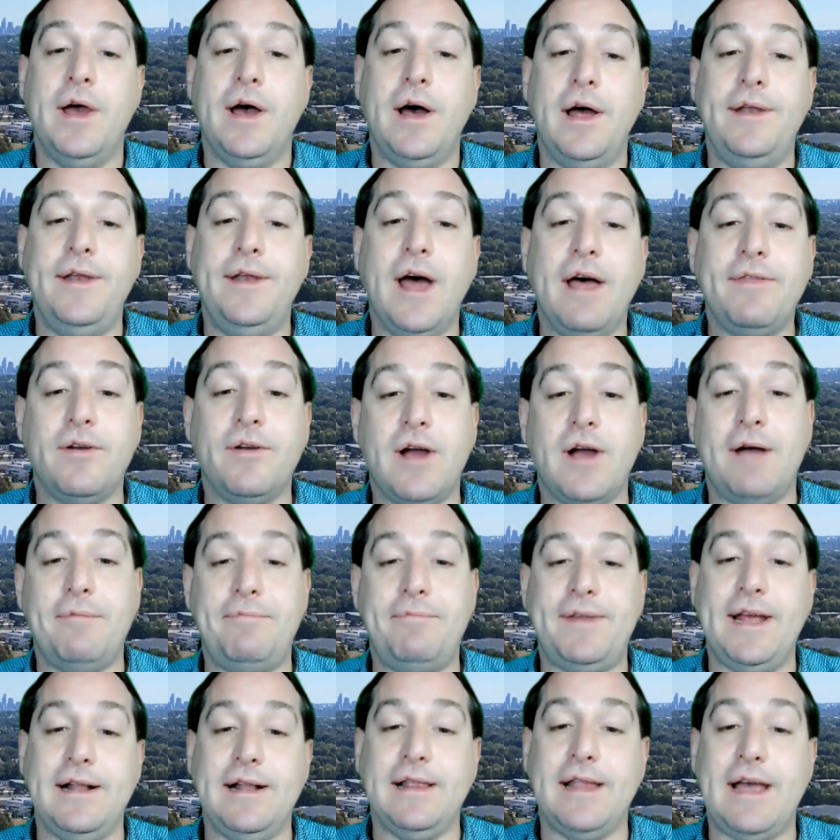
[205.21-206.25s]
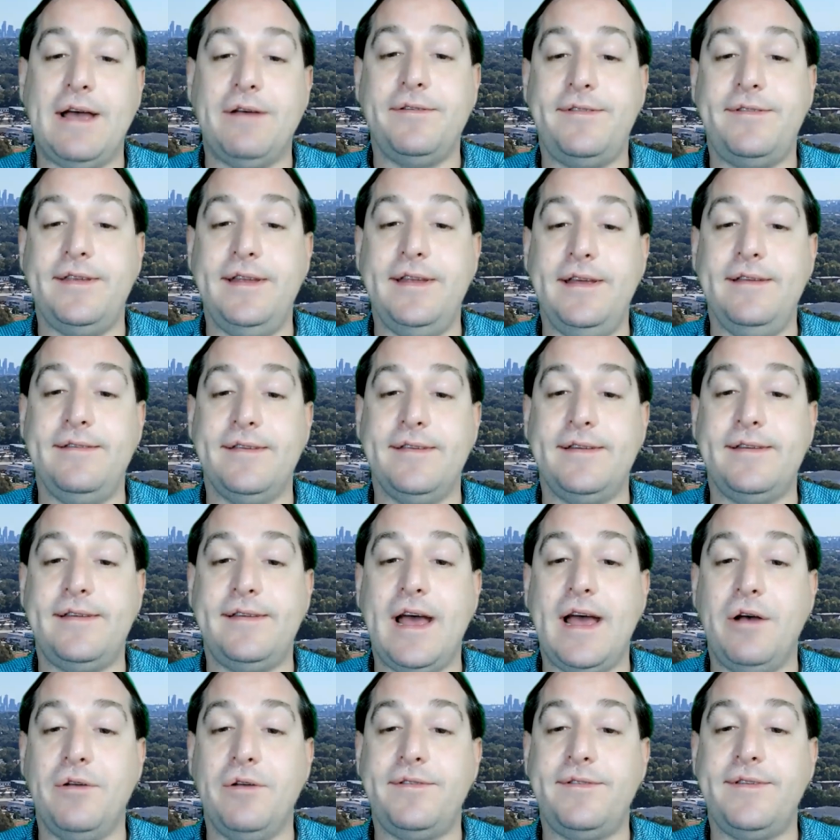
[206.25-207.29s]
Another update allows cities and
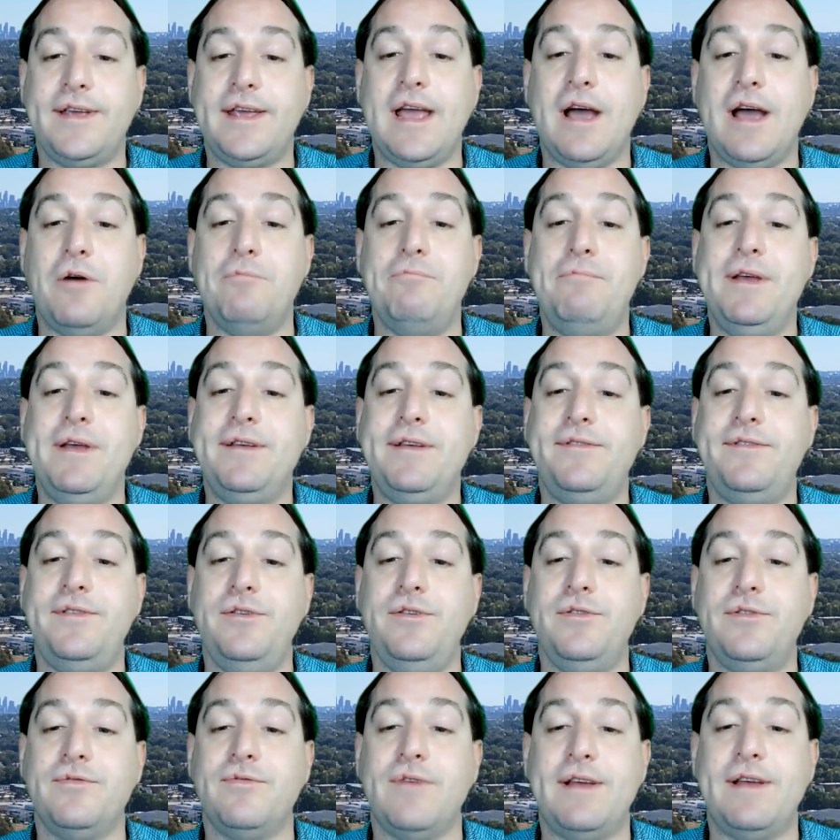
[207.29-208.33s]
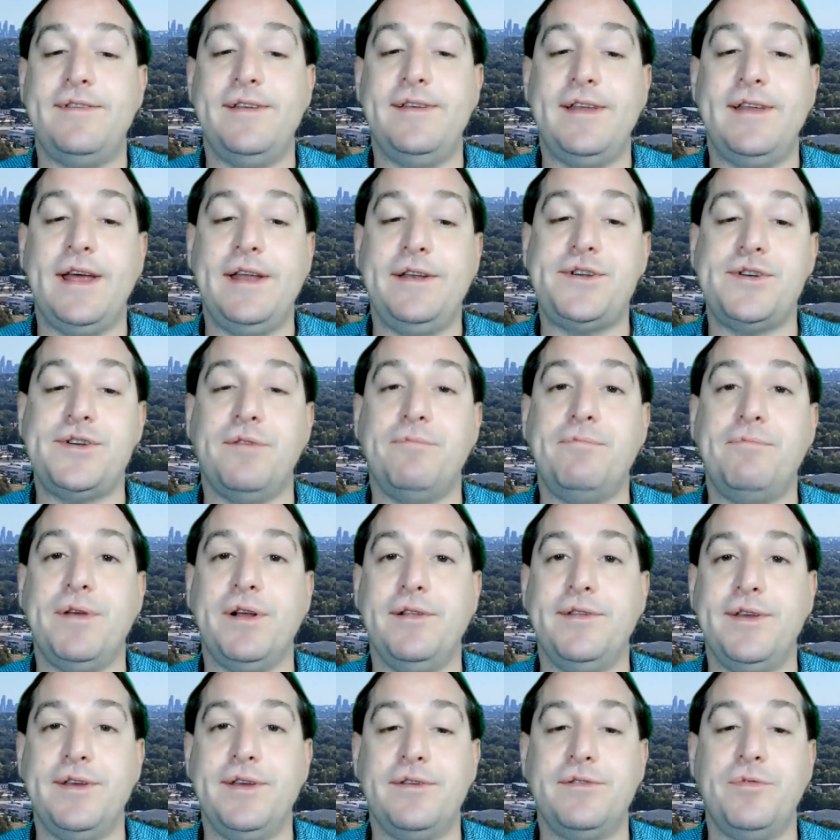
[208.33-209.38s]
towns to count mixed-use residential
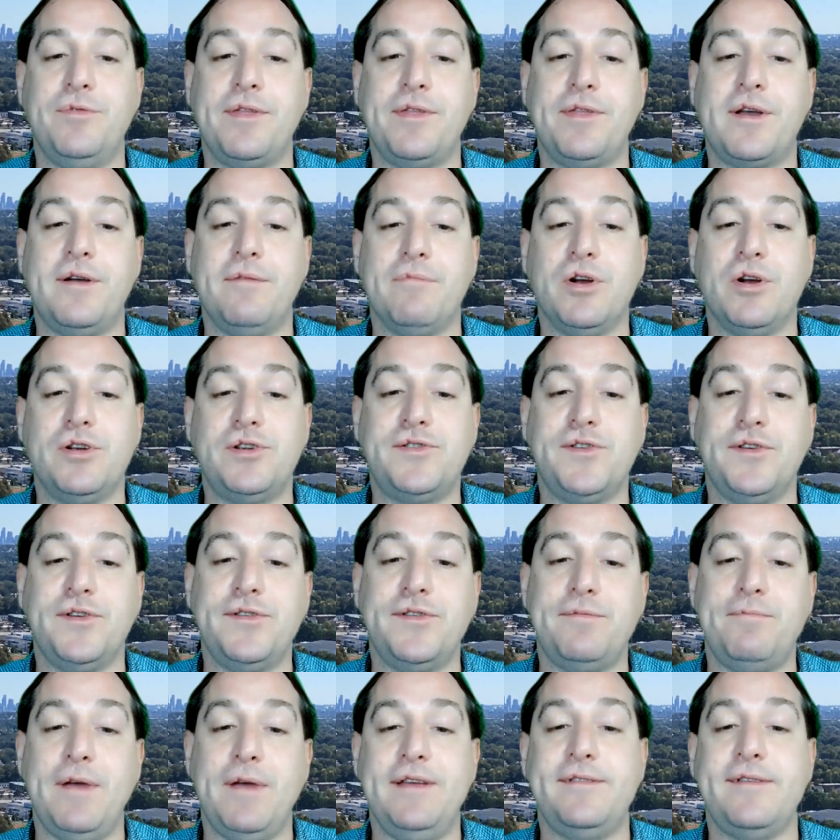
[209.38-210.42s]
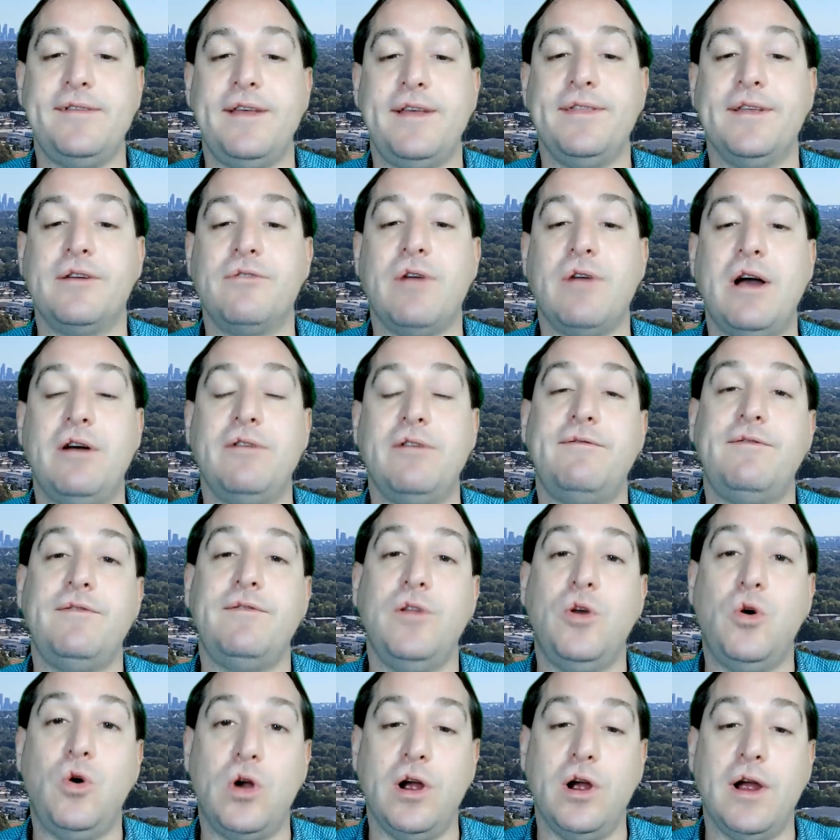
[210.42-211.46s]
buildings with commercial space on the ground
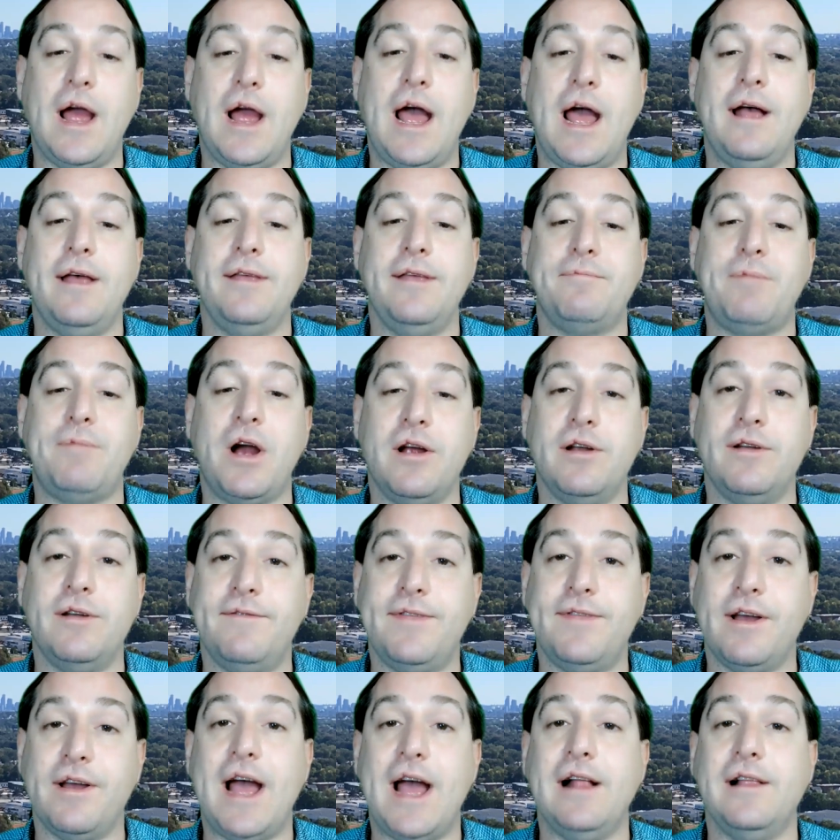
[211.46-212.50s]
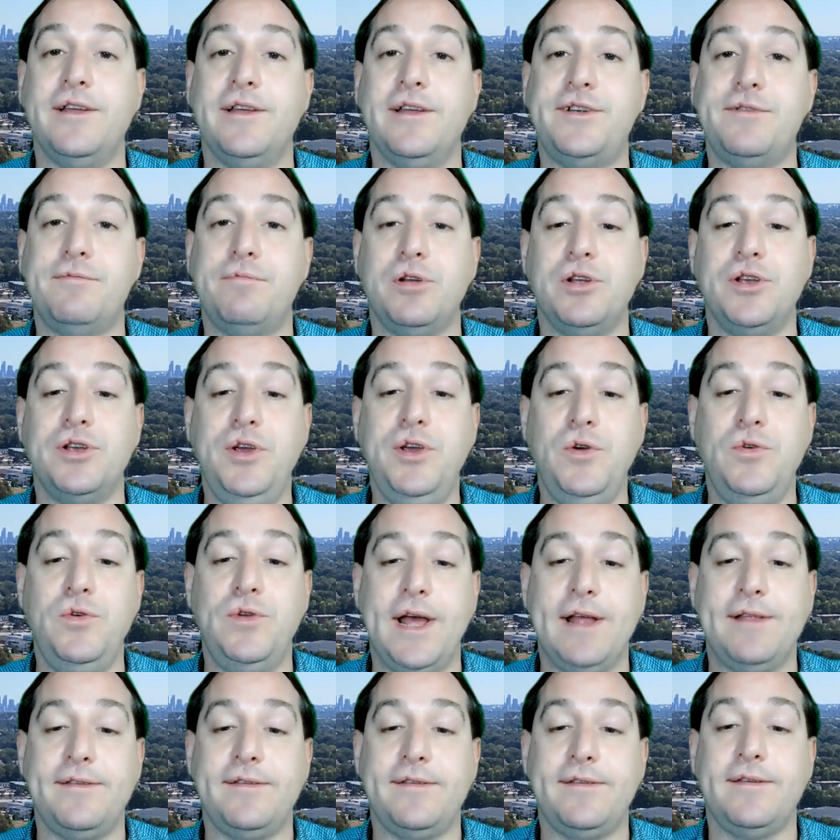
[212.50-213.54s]
floor as part of their eligible
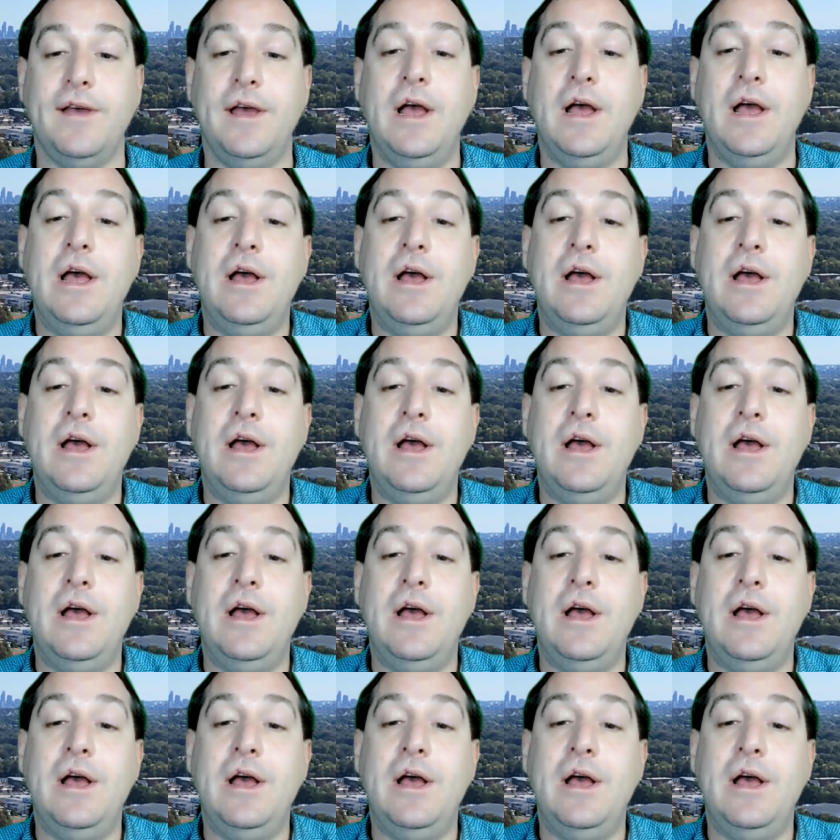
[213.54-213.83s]
units.